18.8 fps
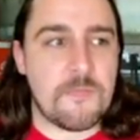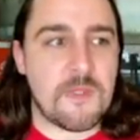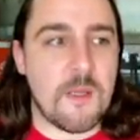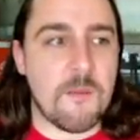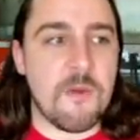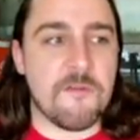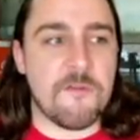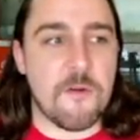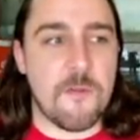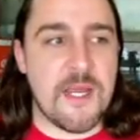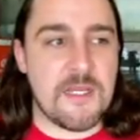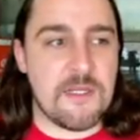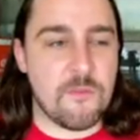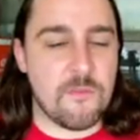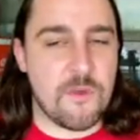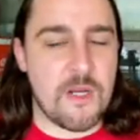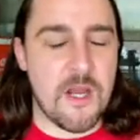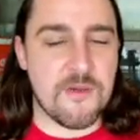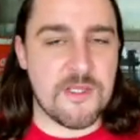But
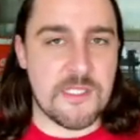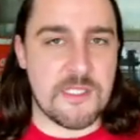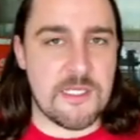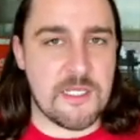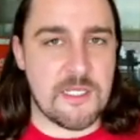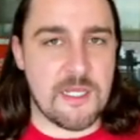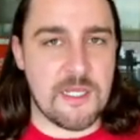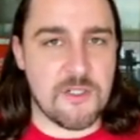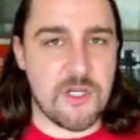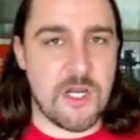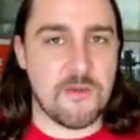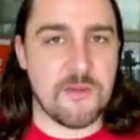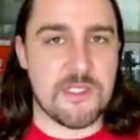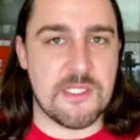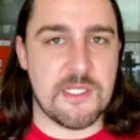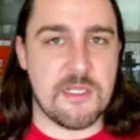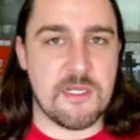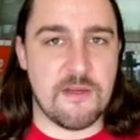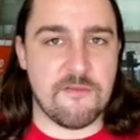when I was a teenager, I would
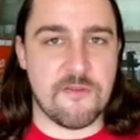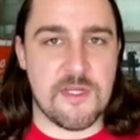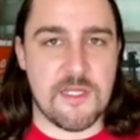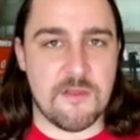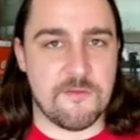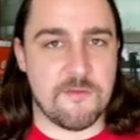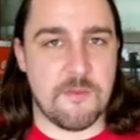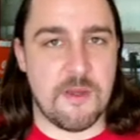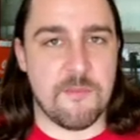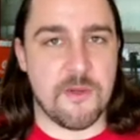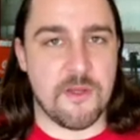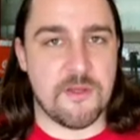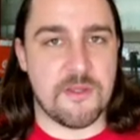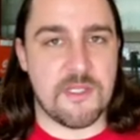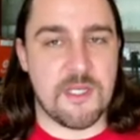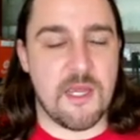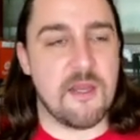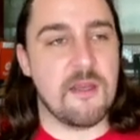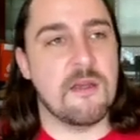see it every year for my
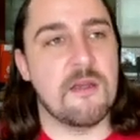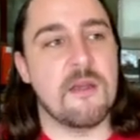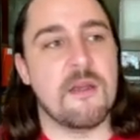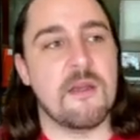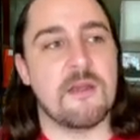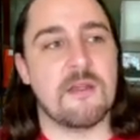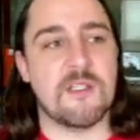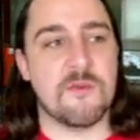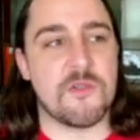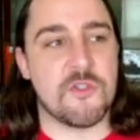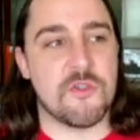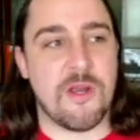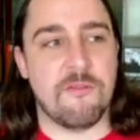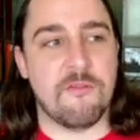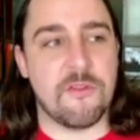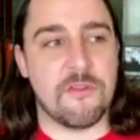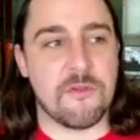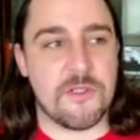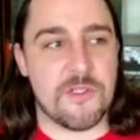birthday, because it would
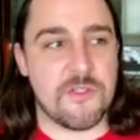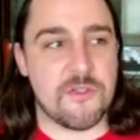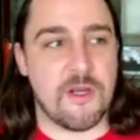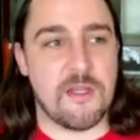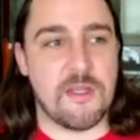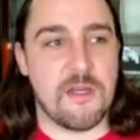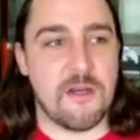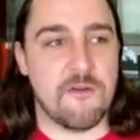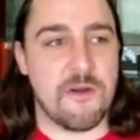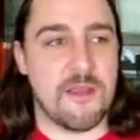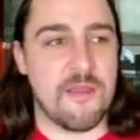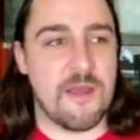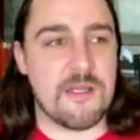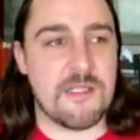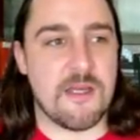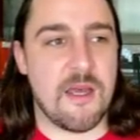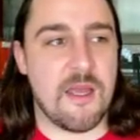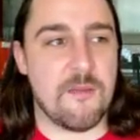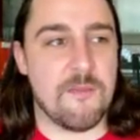travel through Australia around that
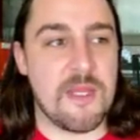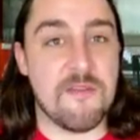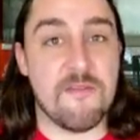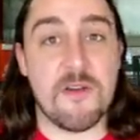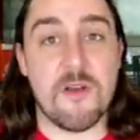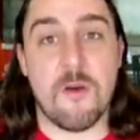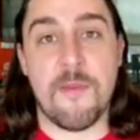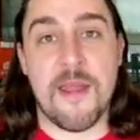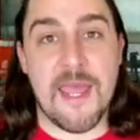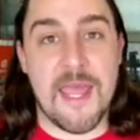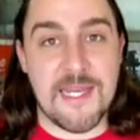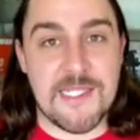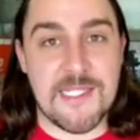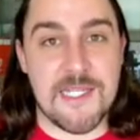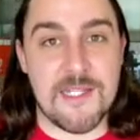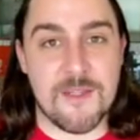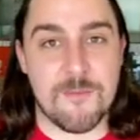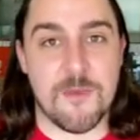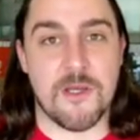time. Even on my
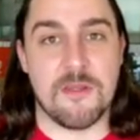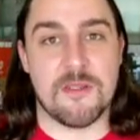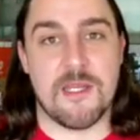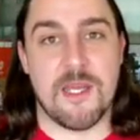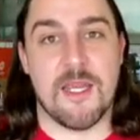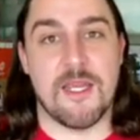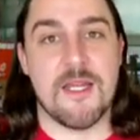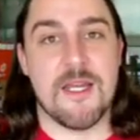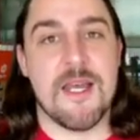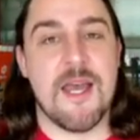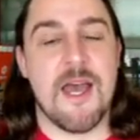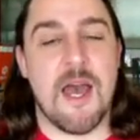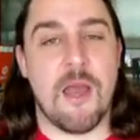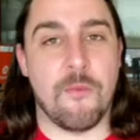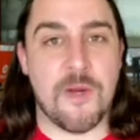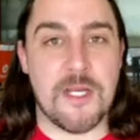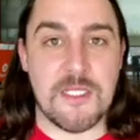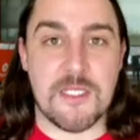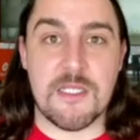18th birthday, I
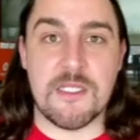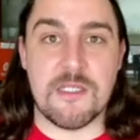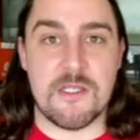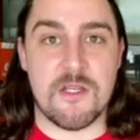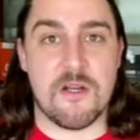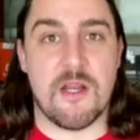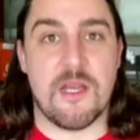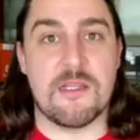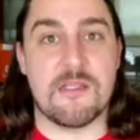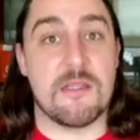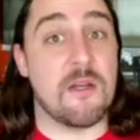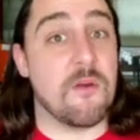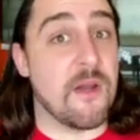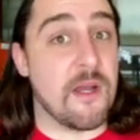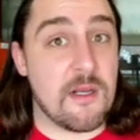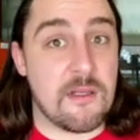went to Disney on Ice, then I went